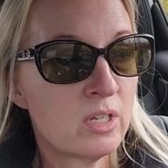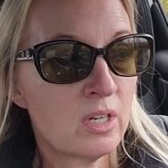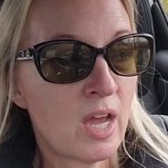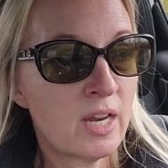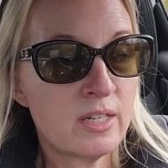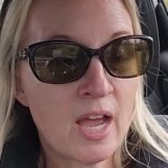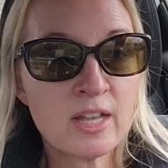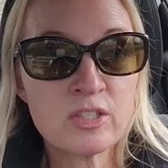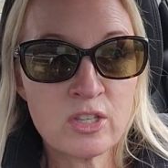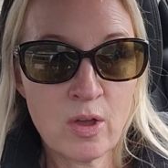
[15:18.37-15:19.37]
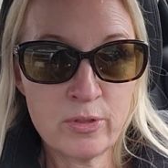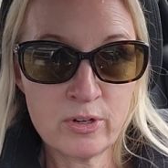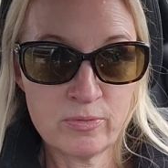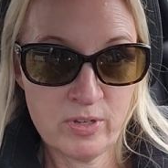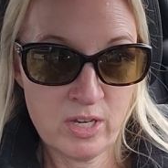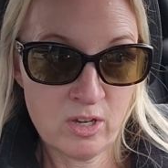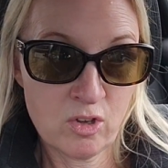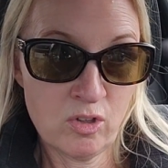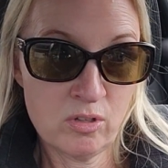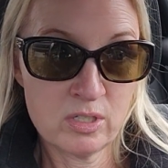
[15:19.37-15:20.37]
And I, I saw their
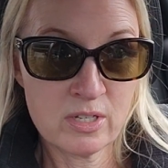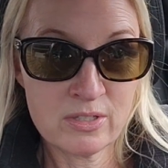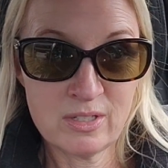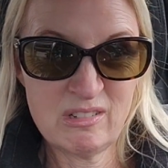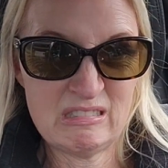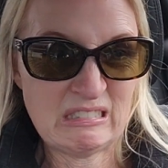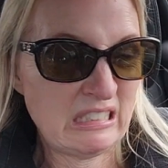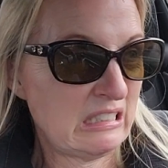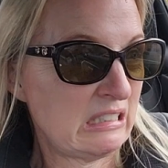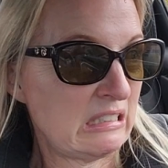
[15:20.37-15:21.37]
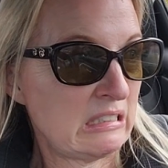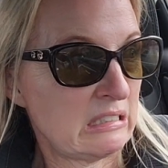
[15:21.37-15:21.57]
vehicle and I said, nah